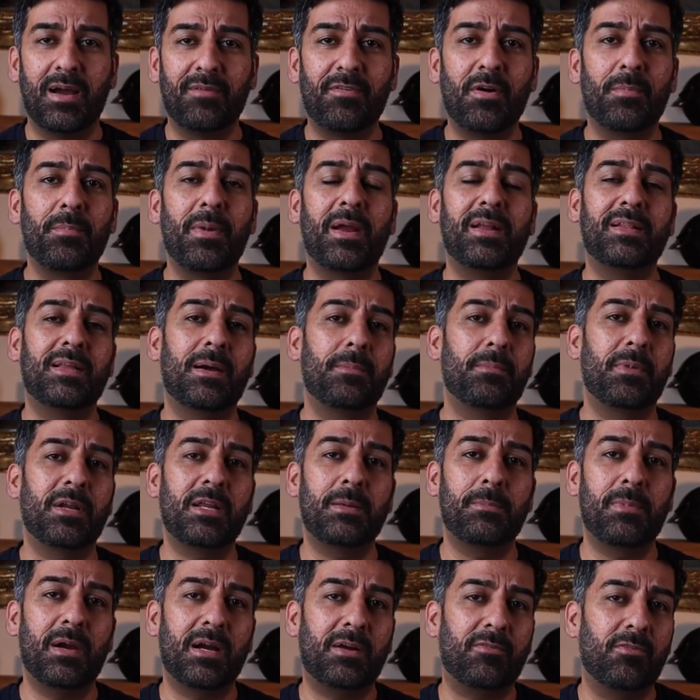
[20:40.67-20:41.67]
Have I made that
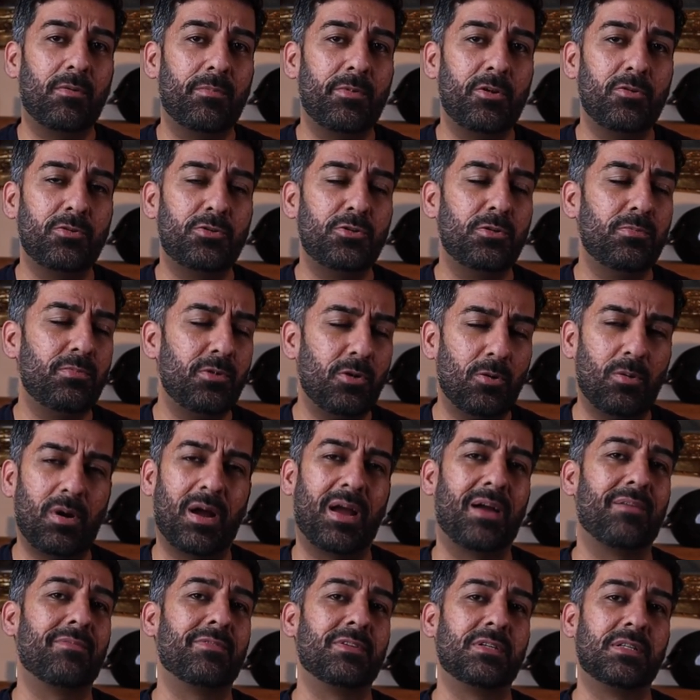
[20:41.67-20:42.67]
money back from YouTube? No,
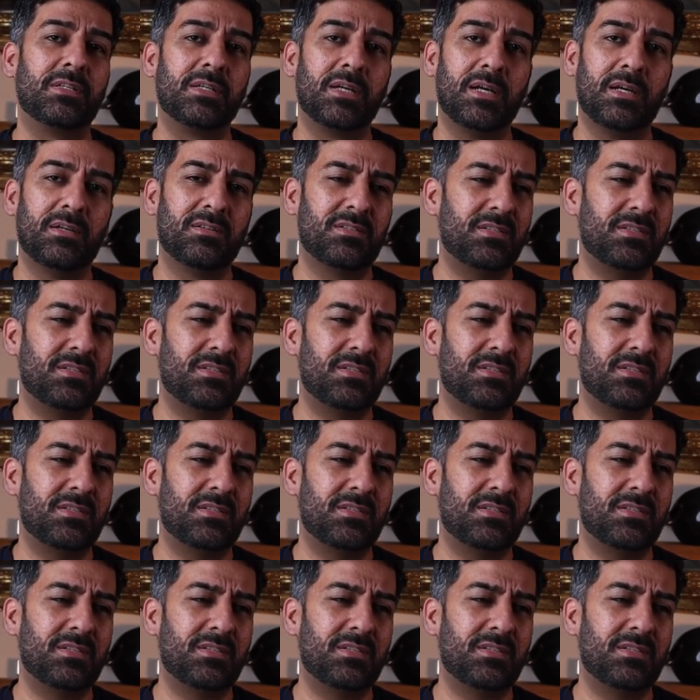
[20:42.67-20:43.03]
I haven't.